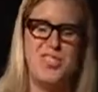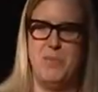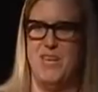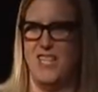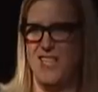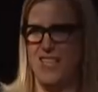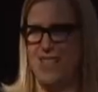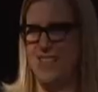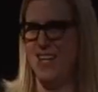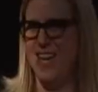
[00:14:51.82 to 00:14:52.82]
to be
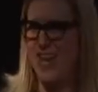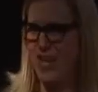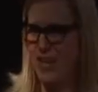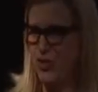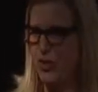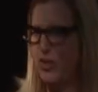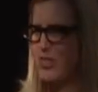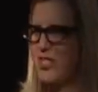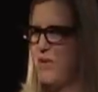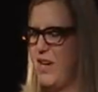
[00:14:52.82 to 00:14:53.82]
clean, and it
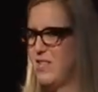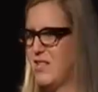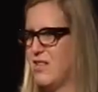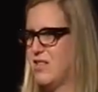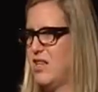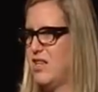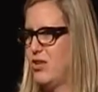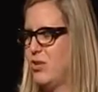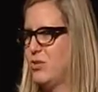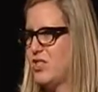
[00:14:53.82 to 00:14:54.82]
used to make sense, and it
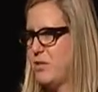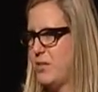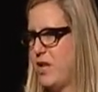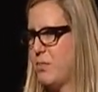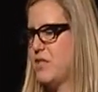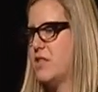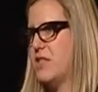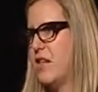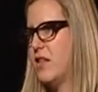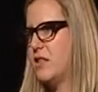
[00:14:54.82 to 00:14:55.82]
used to be up to
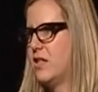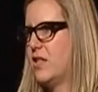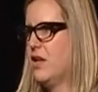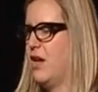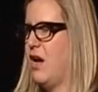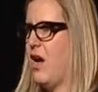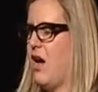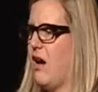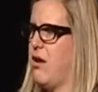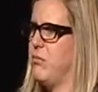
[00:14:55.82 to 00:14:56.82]
date.
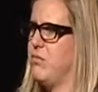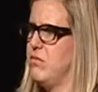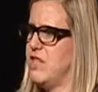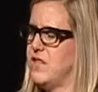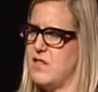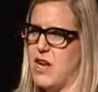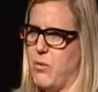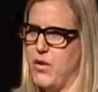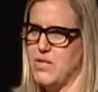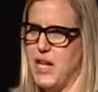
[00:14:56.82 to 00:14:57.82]
This is not a
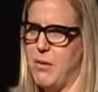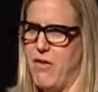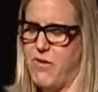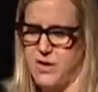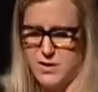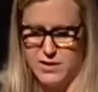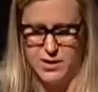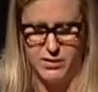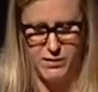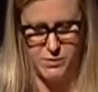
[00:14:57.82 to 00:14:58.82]
one-time effort. This is a
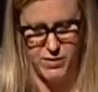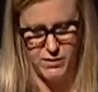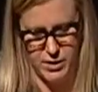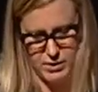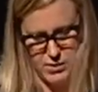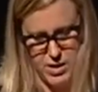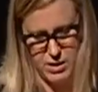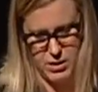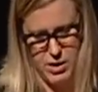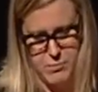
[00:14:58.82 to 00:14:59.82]
living, breathing
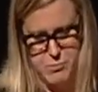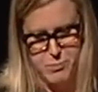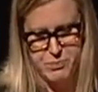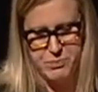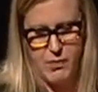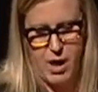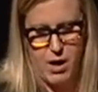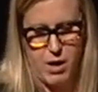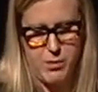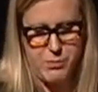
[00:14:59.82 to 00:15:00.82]
thing.
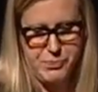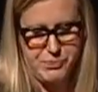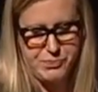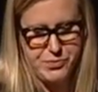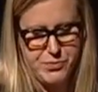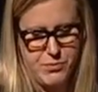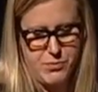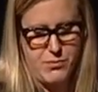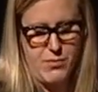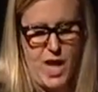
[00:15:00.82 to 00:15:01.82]
And
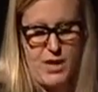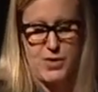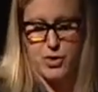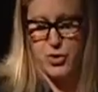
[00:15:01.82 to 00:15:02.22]
then